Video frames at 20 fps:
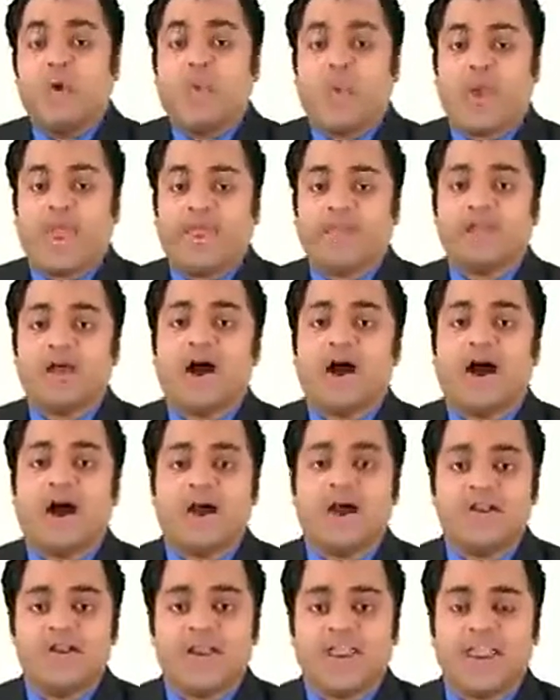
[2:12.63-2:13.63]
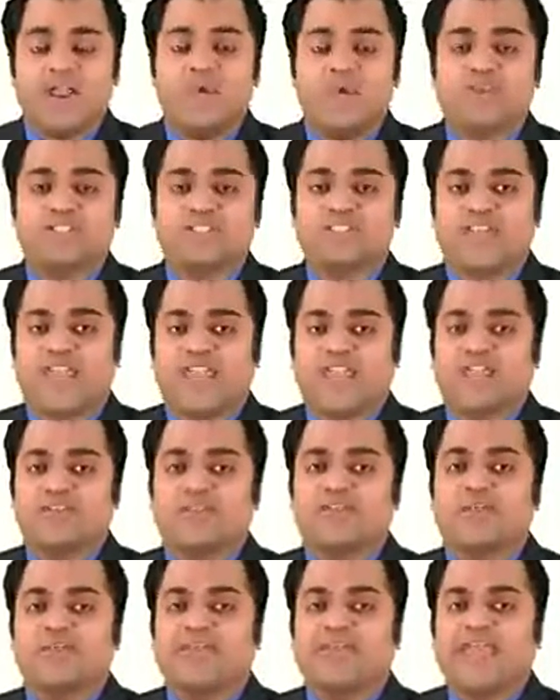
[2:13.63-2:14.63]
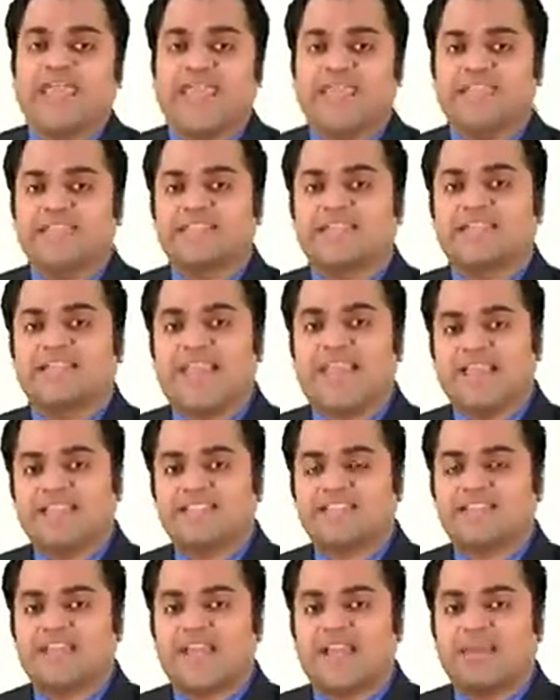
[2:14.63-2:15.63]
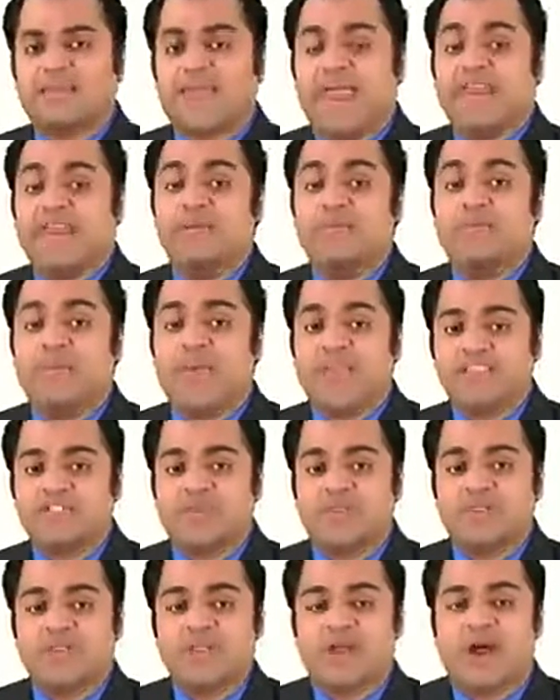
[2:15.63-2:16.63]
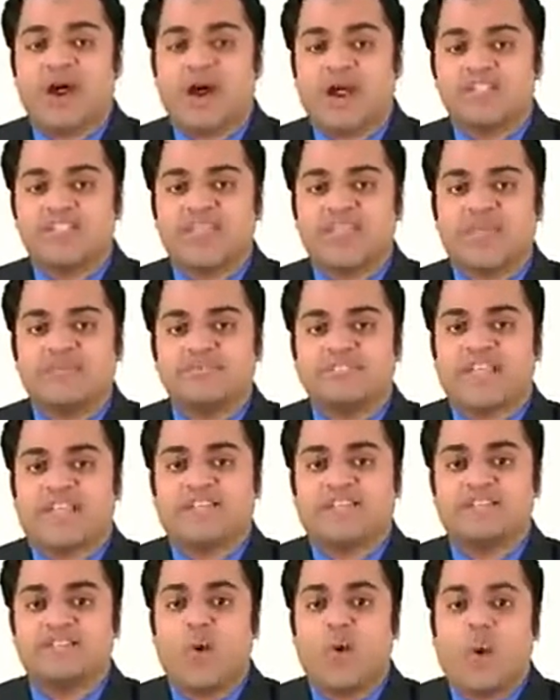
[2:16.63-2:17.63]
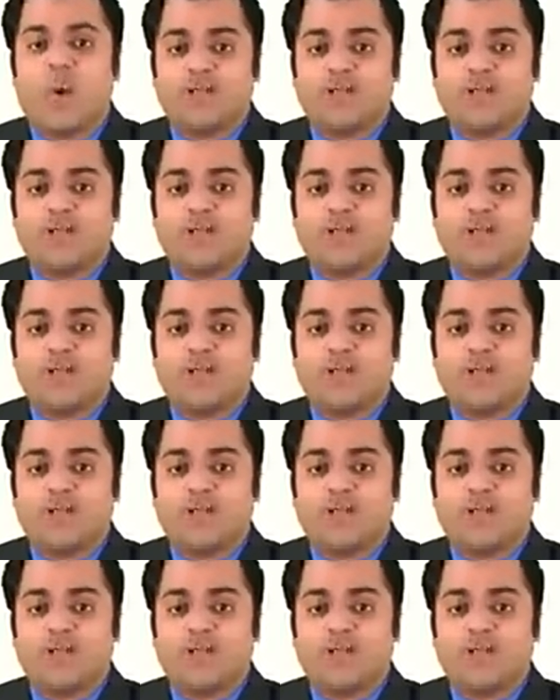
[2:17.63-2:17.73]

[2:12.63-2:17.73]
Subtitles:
When RNA was taken from the heat-killed S-type and mixed with the R-type cells,